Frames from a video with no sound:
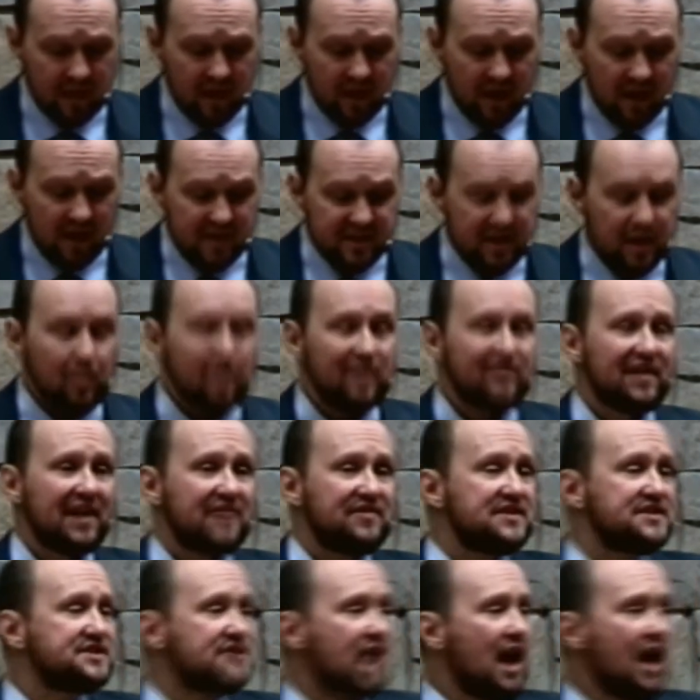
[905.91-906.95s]
Then we've got
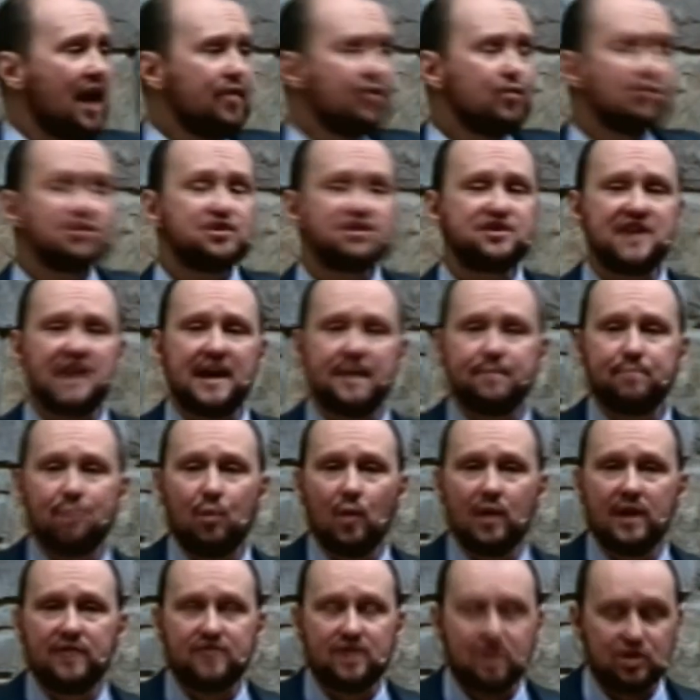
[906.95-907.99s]
this other
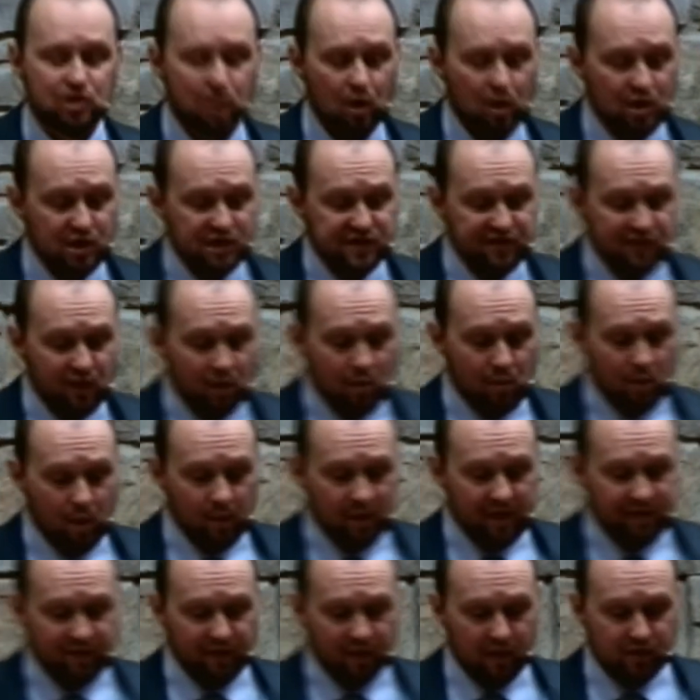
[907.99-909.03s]
standpoint that Charles Fillmore
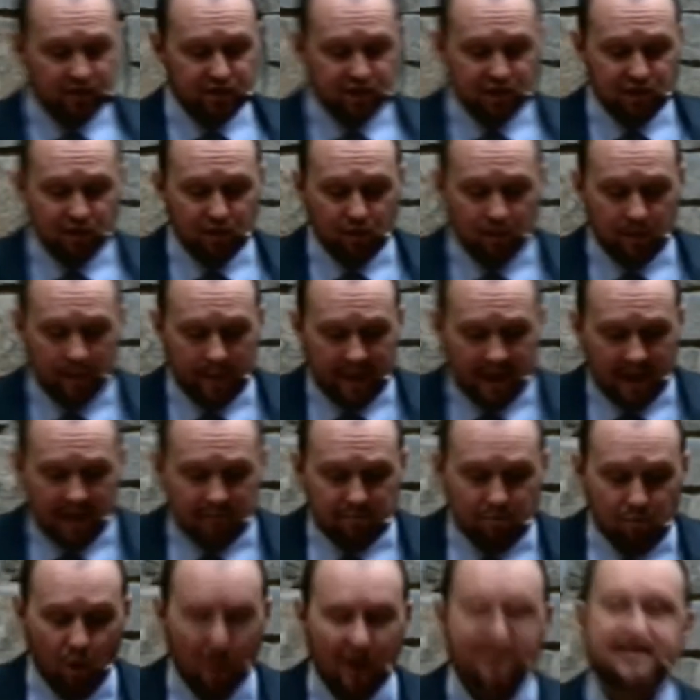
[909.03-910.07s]
referred to
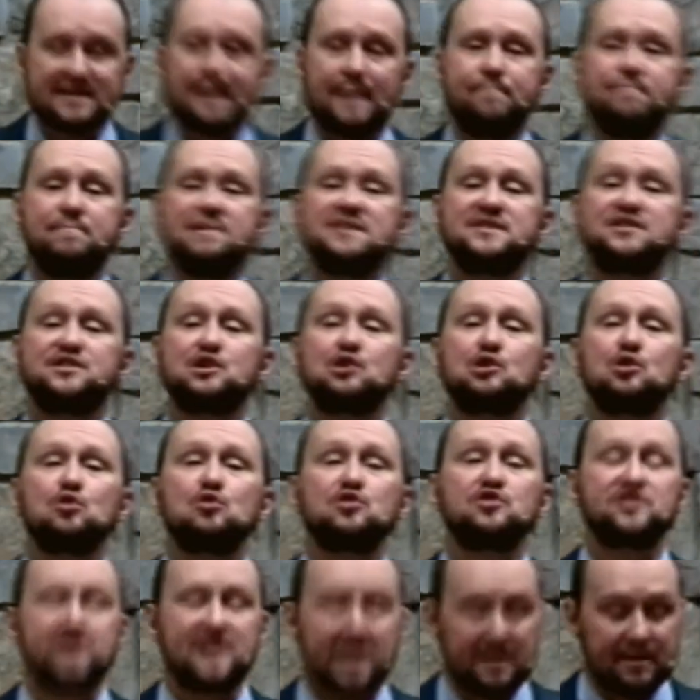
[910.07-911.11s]
more as a mystical
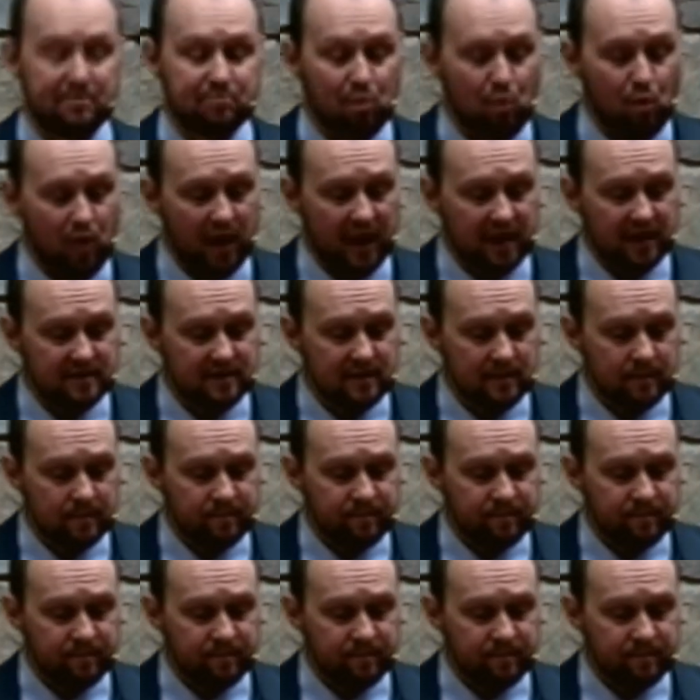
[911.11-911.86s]
standpoint,